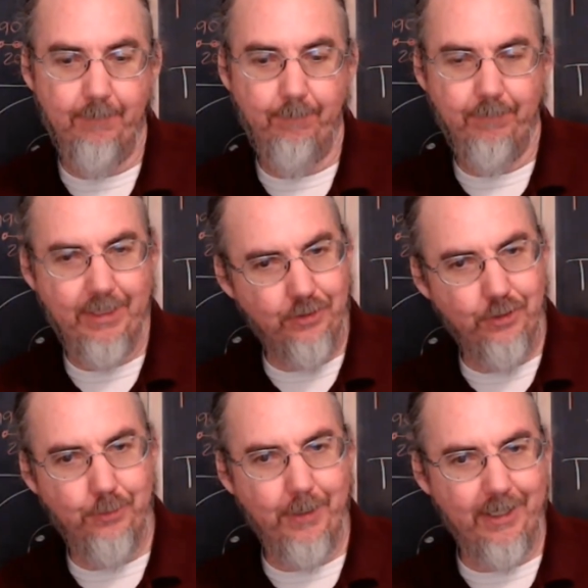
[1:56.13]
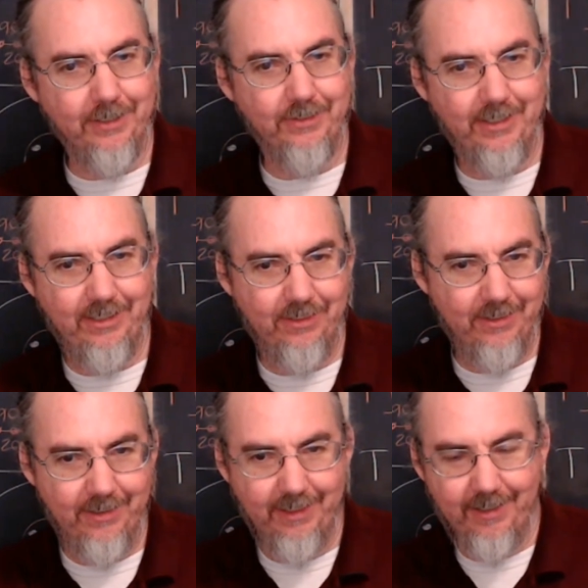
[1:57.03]
These new policies
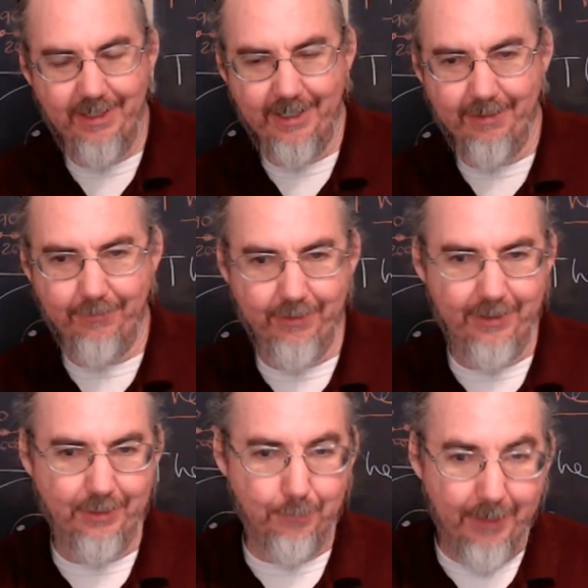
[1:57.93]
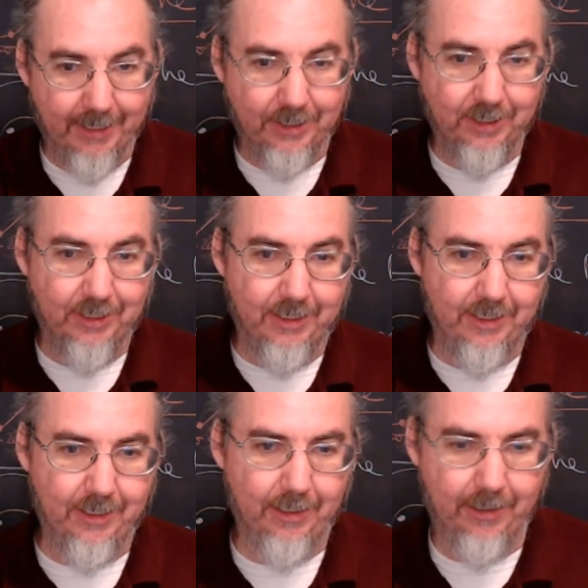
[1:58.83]
needed to have an expansion
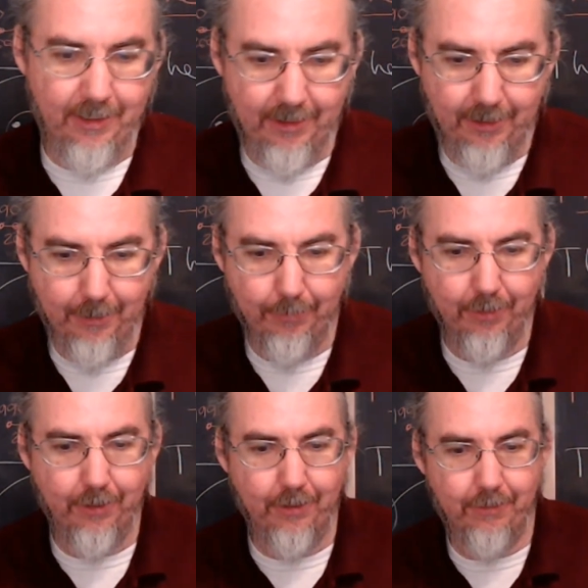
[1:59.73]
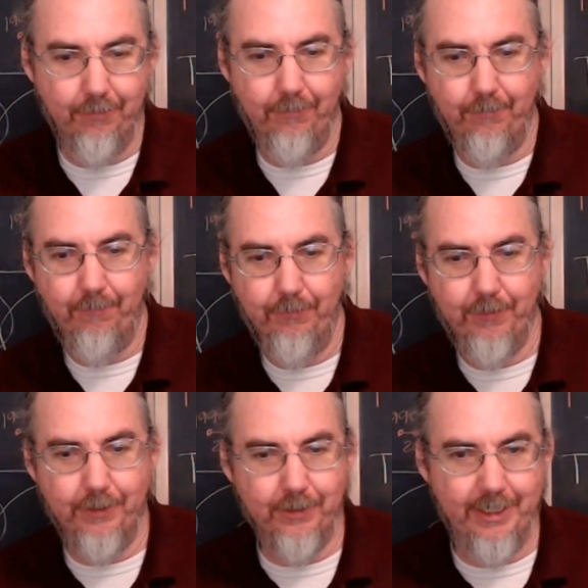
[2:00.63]
in the number of
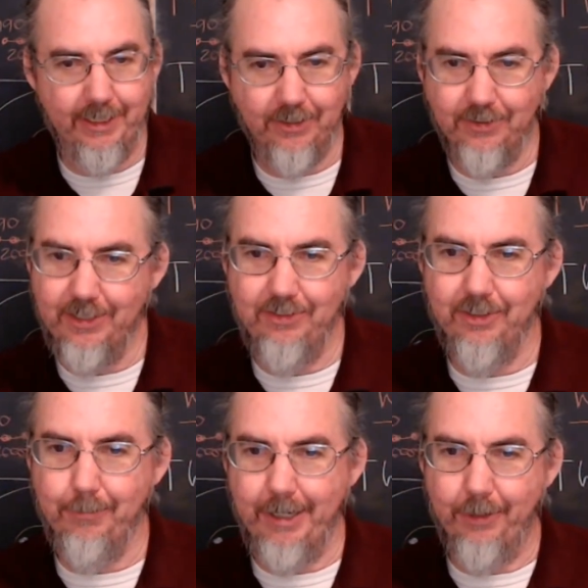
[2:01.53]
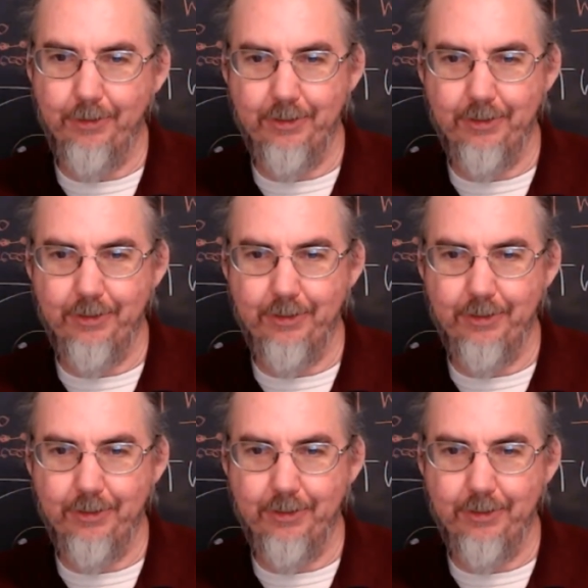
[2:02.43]
federal agencies and the power